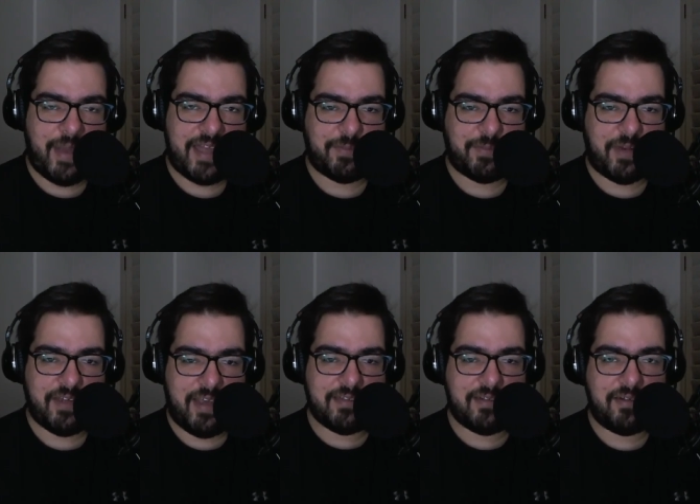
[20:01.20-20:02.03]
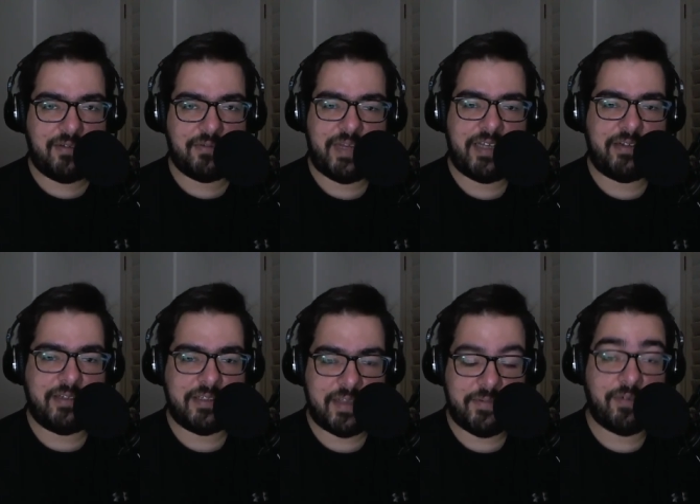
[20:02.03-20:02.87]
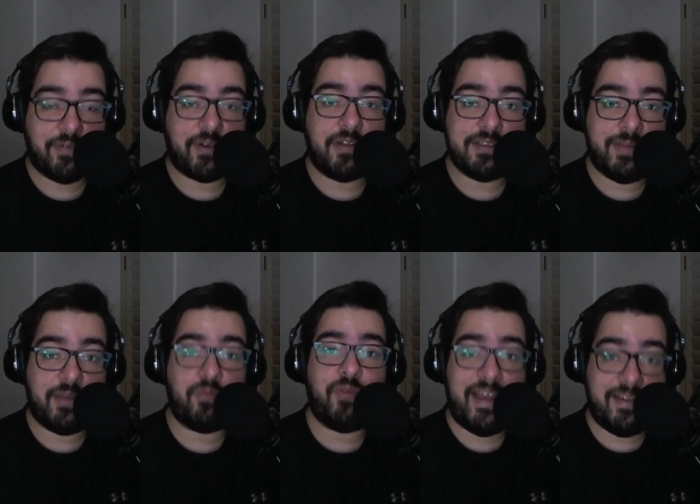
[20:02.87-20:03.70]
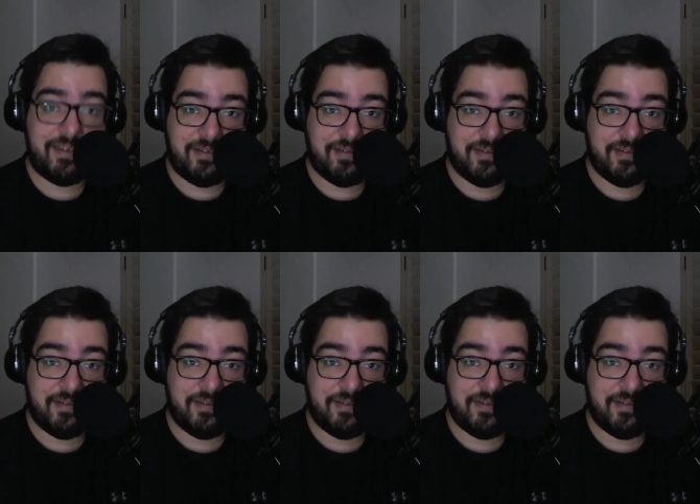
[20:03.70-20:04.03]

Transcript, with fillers: Podcast. Oh, my goodness. Have you ever called somebody Randy?